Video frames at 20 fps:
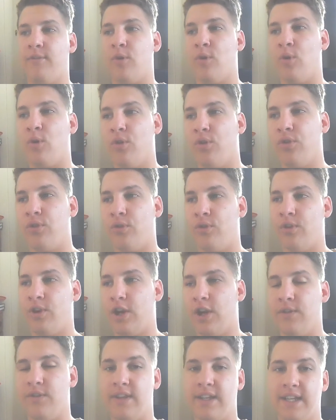for
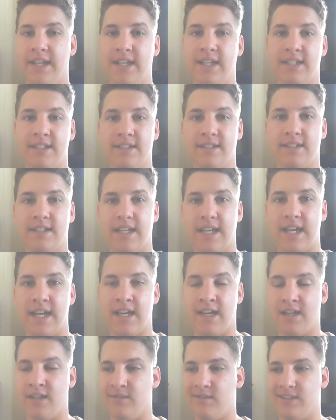Hawthorn over the years.
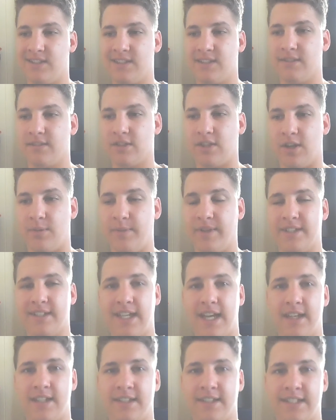Um, it's going to be
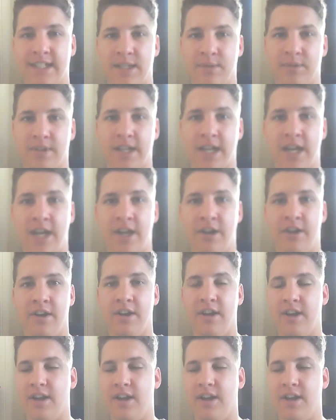sad to see him go.